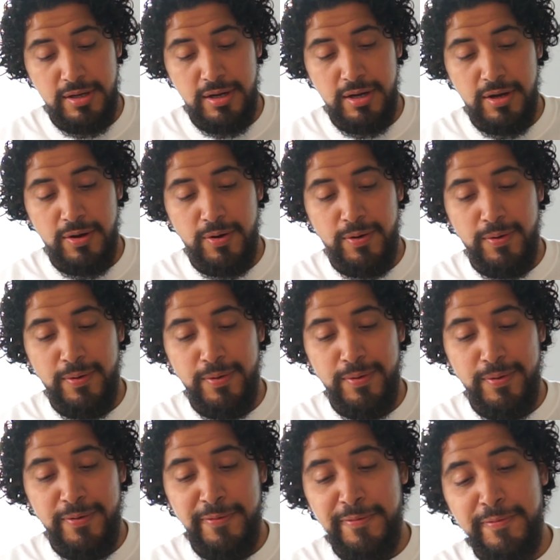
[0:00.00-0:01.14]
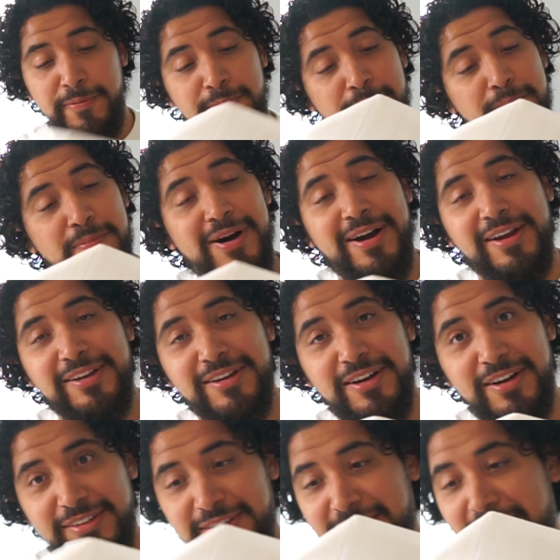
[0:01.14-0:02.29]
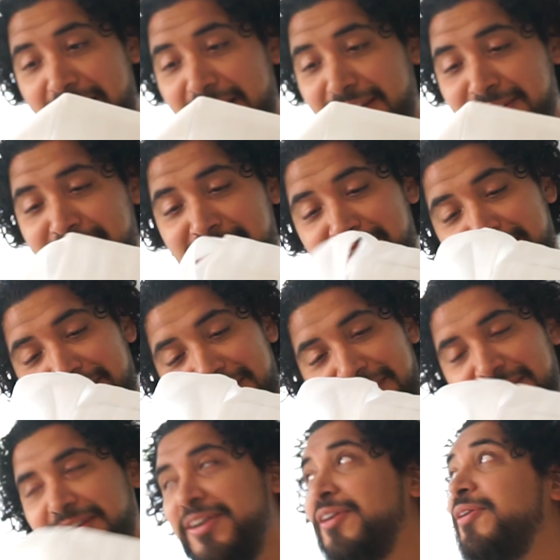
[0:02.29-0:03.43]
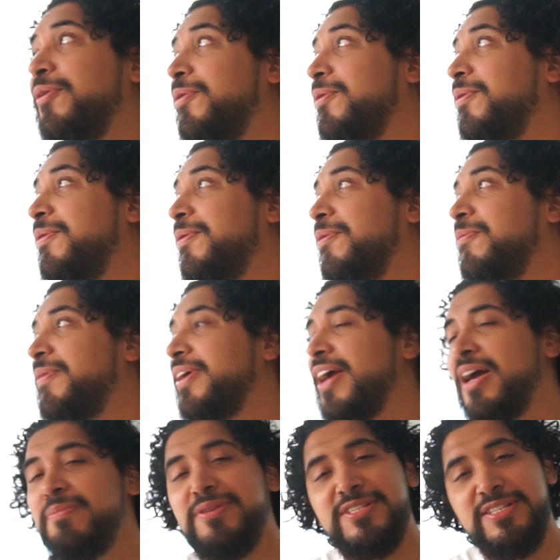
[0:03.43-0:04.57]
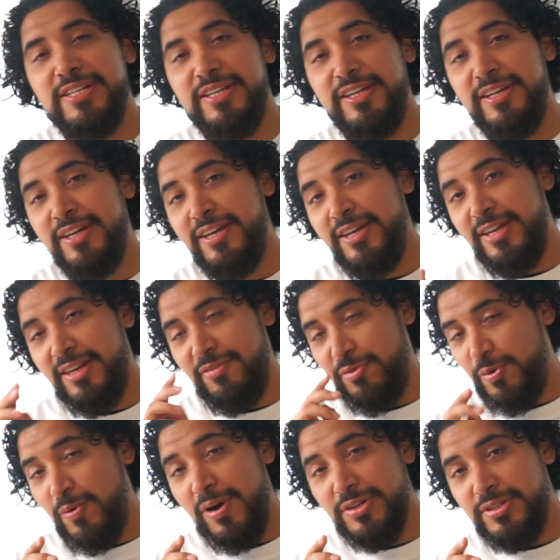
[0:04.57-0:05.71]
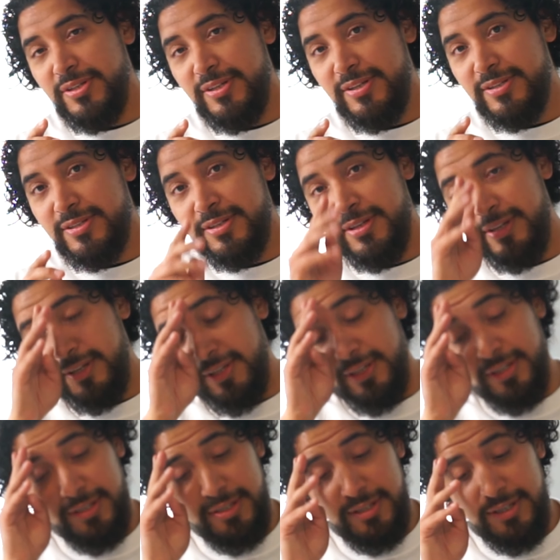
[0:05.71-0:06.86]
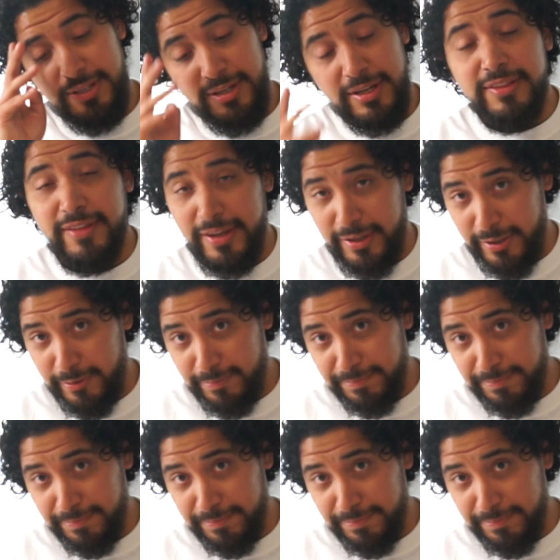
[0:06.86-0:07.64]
oh my God, guys, home MST, if you're watching this, thank you.